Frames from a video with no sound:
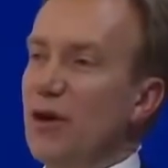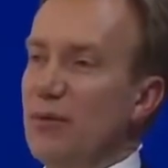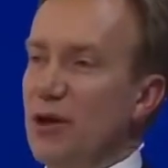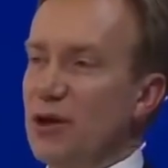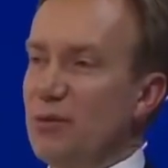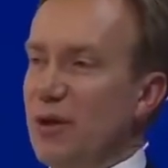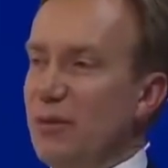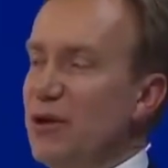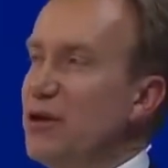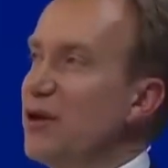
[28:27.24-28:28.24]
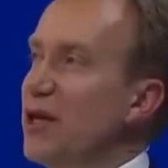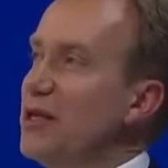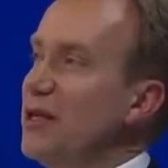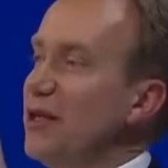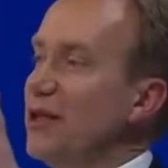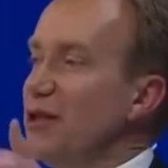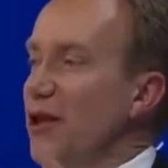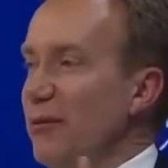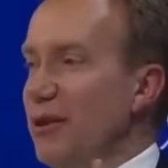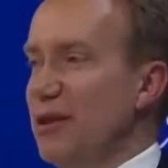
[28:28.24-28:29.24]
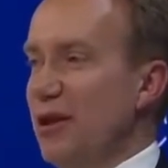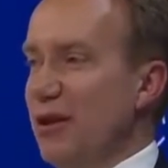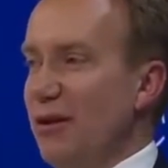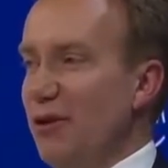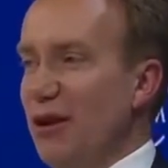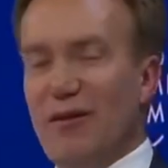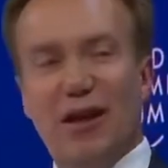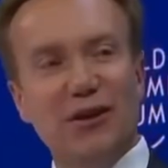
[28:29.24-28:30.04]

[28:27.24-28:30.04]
very much, Prime Minister. I see that time is out. I would have